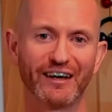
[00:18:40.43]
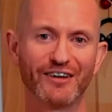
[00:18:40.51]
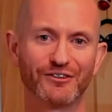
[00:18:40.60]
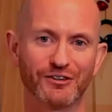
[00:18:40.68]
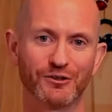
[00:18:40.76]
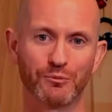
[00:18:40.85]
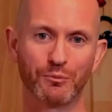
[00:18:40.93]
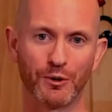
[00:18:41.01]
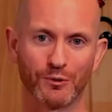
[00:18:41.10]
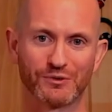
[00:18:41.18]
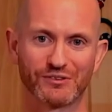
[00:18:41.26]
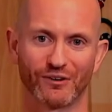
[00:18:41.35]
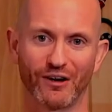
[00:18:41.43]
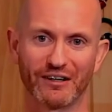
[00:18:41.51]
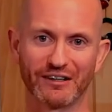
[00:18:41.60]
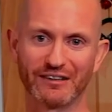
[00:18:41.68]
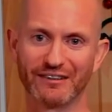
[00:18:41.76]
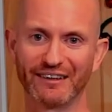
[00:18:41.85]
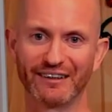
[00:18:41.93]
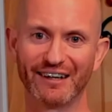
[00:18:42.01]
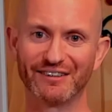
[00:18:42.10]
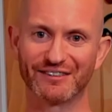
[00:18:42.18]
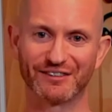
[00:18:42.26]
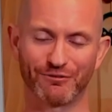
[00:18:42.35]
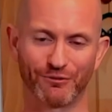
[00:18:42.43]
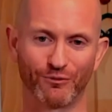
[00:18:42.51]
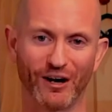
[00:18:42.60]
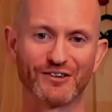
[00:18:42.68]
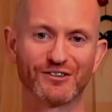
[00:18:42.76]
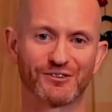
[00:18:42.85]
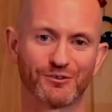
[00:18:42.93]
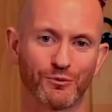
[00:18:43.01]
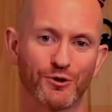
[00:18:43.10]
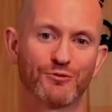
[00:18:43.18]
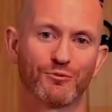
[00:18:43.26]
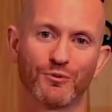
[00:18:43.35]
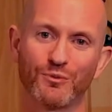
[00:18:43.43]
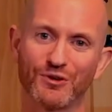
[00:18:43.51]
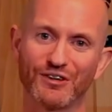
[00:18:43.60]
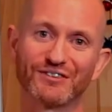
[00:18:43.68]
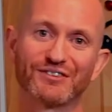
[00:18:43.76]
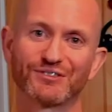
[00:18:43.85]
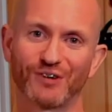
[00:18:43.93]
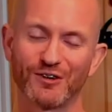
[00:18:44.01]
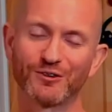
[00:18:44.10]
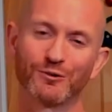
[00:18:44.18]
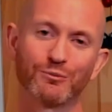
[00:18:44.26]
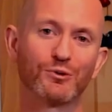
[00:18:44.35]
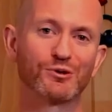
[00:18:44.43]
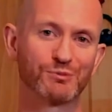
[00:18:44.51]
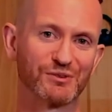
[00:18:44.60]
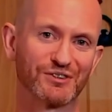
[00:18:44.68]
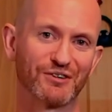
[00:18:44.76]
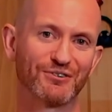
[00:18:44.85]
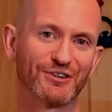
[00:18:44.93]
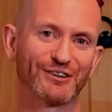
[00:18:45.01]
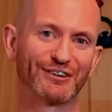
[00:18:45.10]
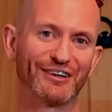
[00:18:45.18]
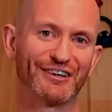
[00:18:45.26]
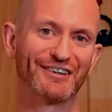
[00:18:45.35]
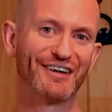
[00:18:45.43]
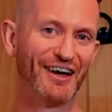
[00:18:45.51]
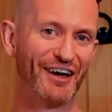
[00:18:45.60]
that you build slightly into different ranges of movement with it to strengthen them more specifically.